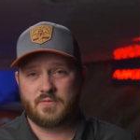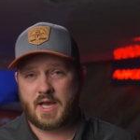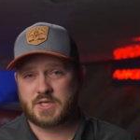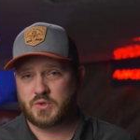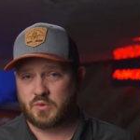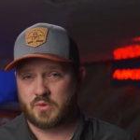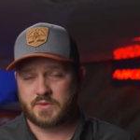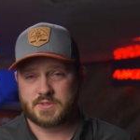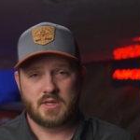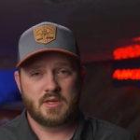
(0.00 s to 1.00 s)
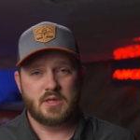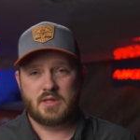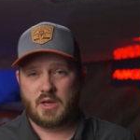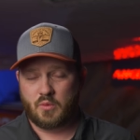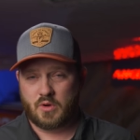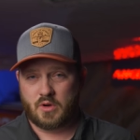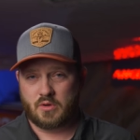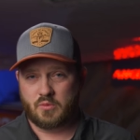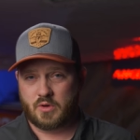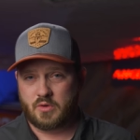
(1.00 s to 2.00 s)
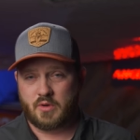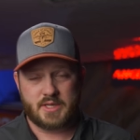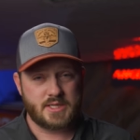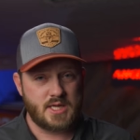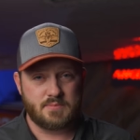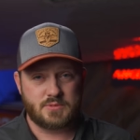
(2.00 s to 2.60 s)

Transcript: fast rules that we're, we're going to keep